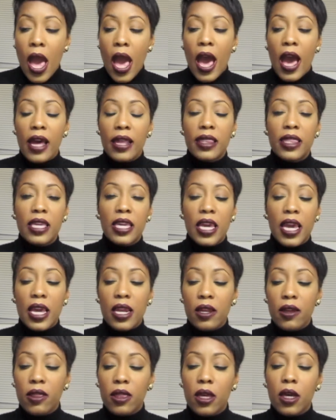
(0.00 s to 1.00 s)
At the
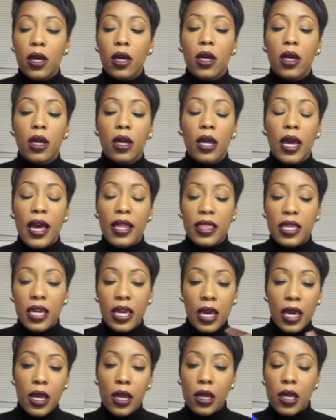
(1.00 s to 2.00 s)
end of the at the
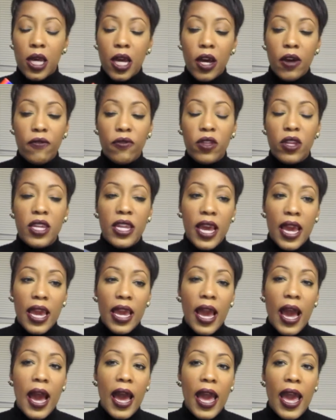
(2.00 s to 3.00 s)
end of the
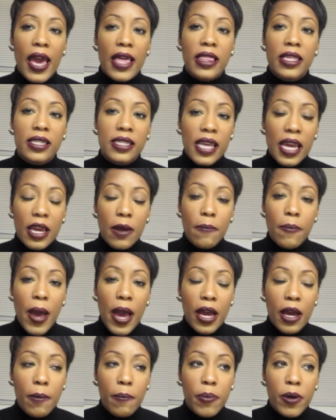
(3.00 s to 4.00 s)
day, I had the second
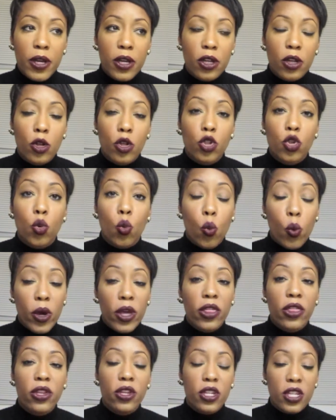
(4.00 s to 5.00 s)
pack of pills
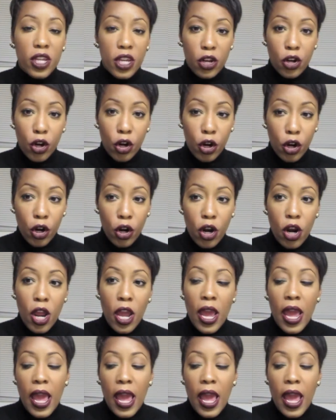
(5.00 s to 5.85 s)
with dinner,